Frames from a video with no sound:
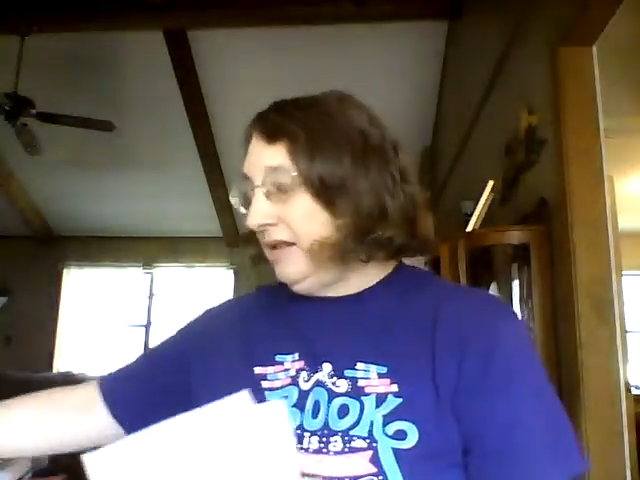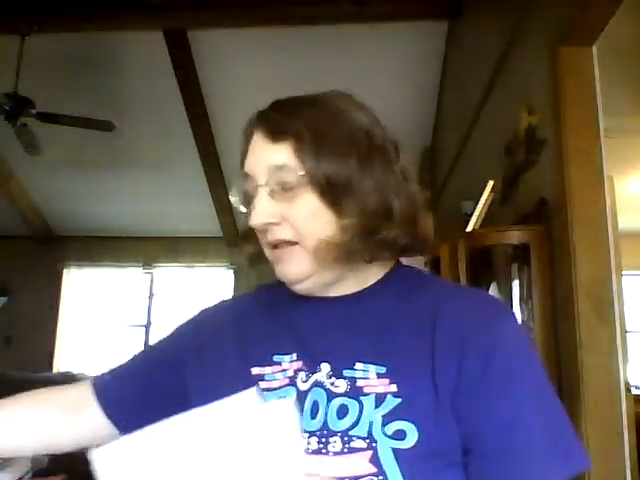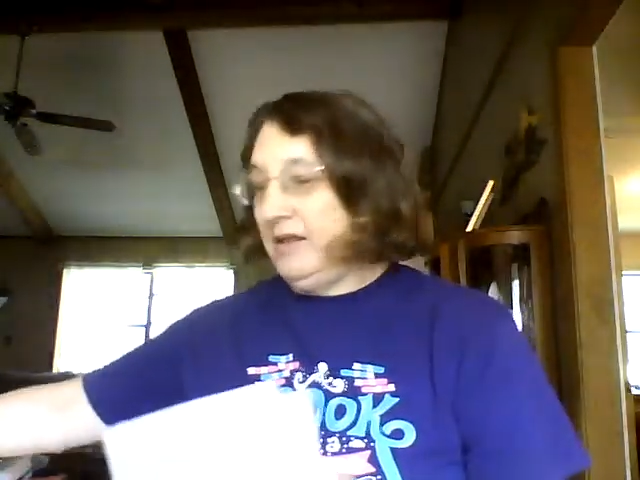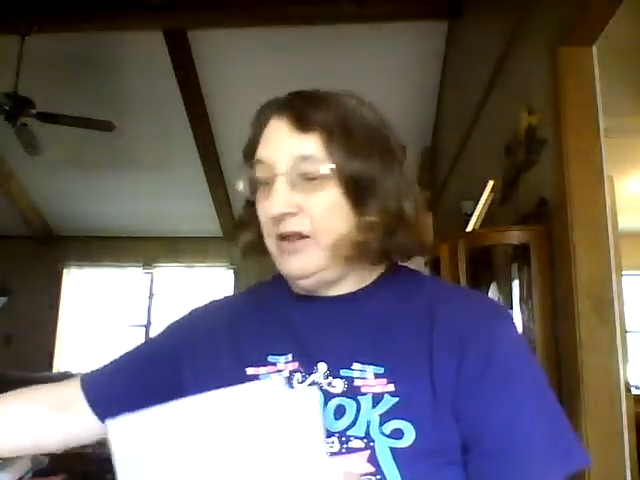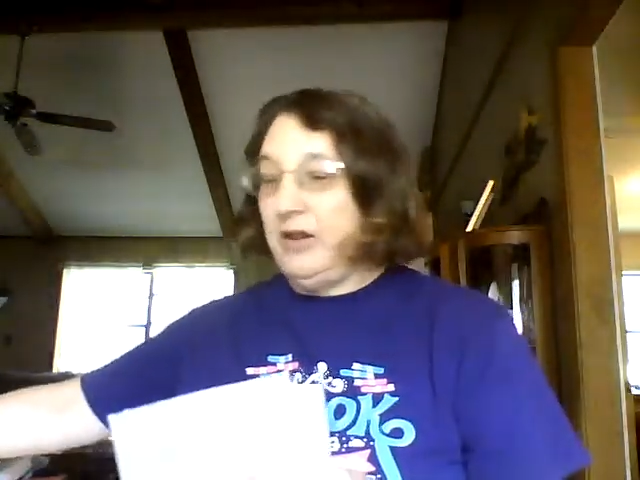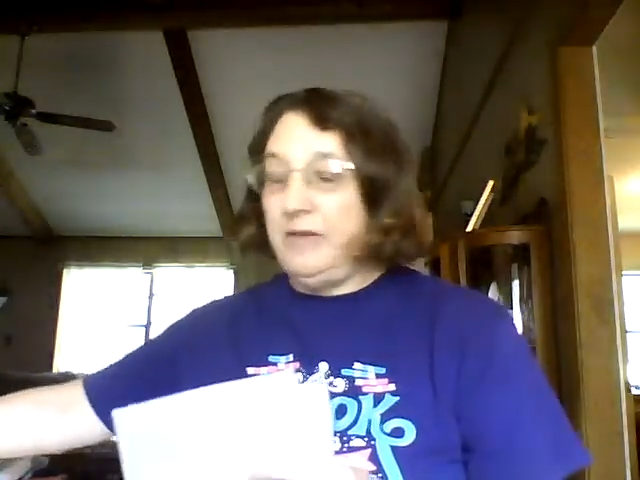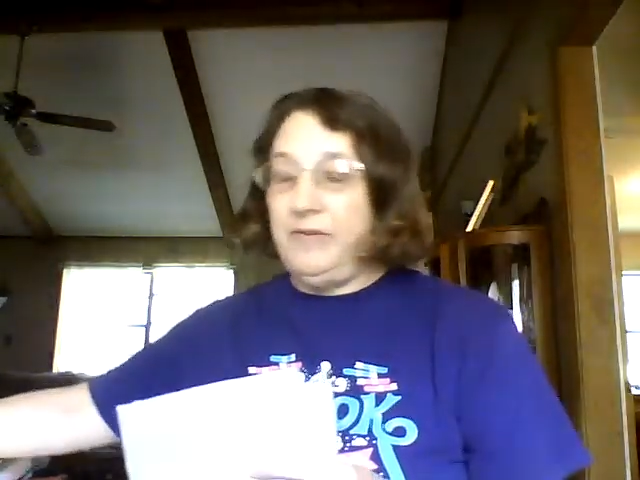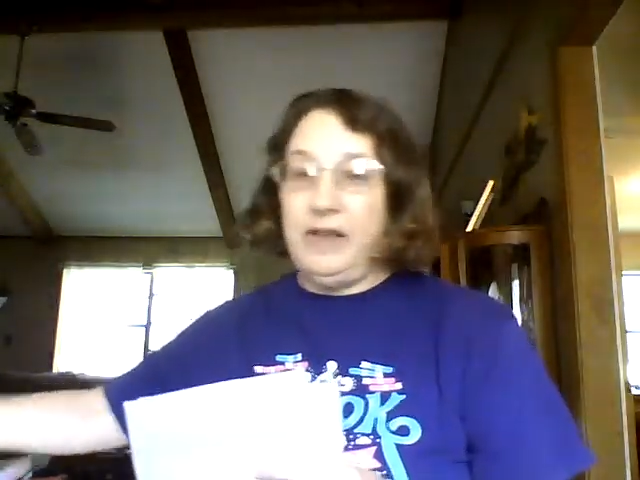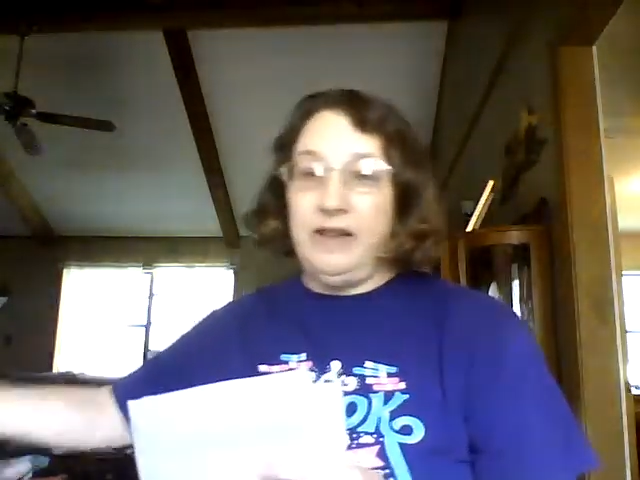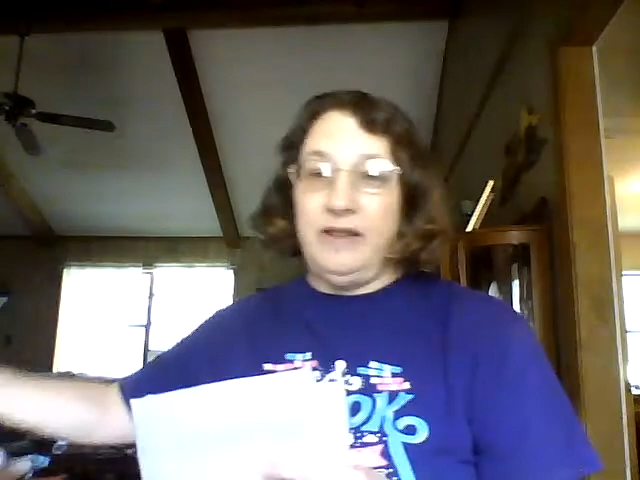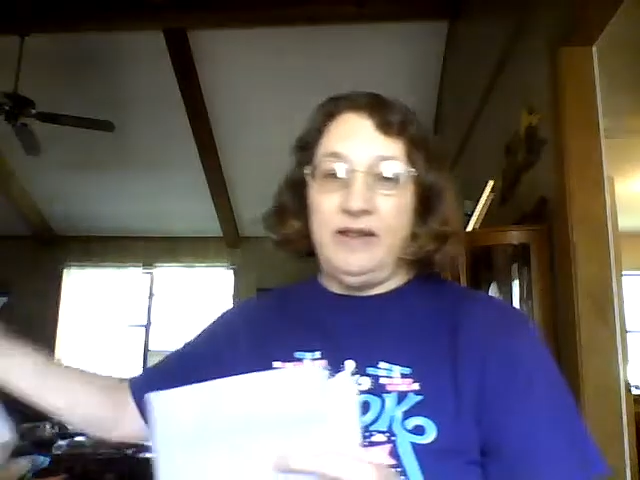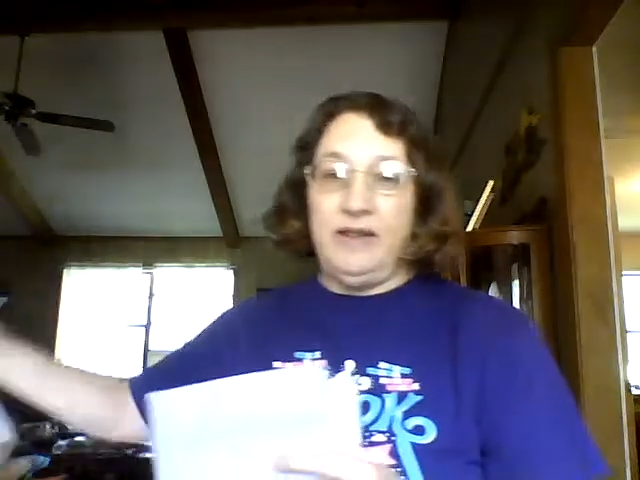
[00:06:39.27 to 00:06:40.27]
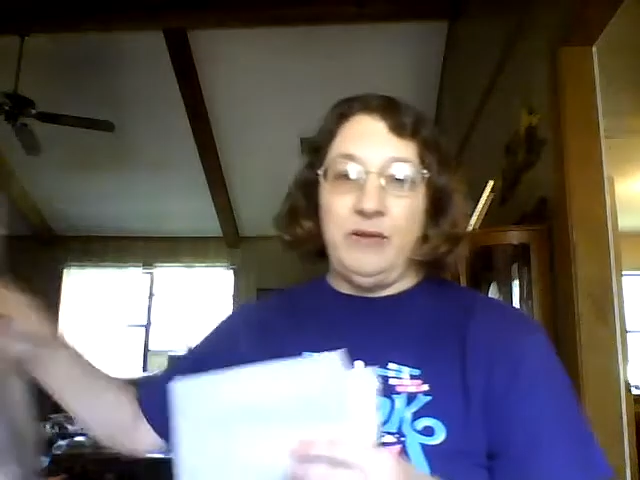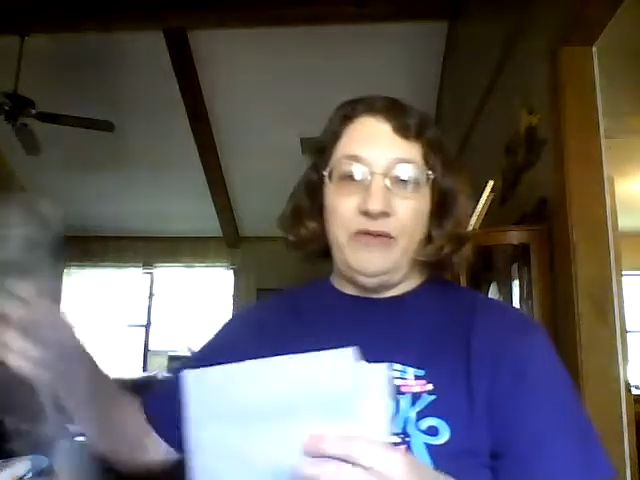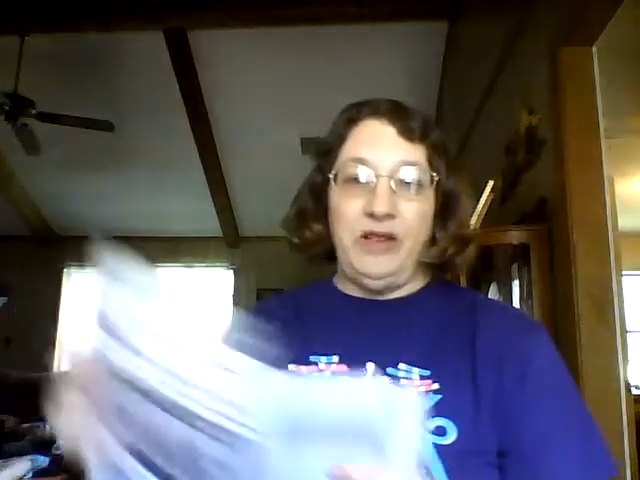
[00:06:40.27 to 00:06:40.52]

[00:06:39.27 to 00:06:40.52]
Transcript: So hopefully I'll get this one